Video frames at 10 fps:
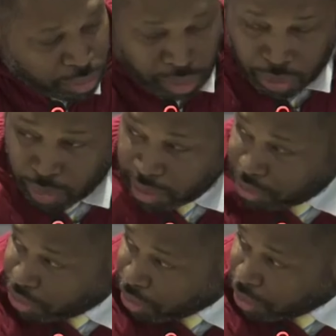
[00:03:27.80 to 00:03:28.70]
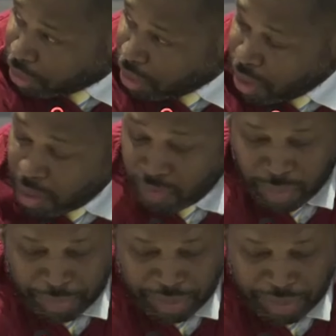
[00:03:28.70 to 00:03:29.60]
A question.
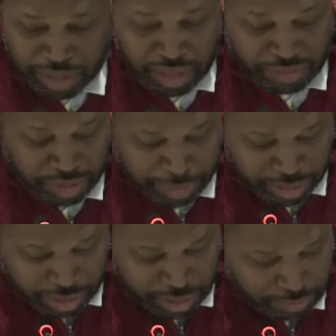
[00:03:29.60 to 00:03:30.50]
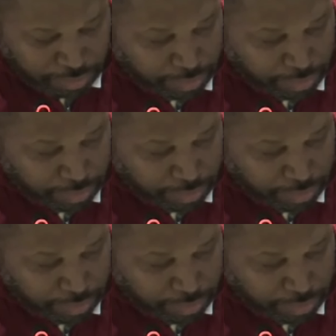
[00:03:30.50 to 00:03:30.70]
Representative Dubinsky.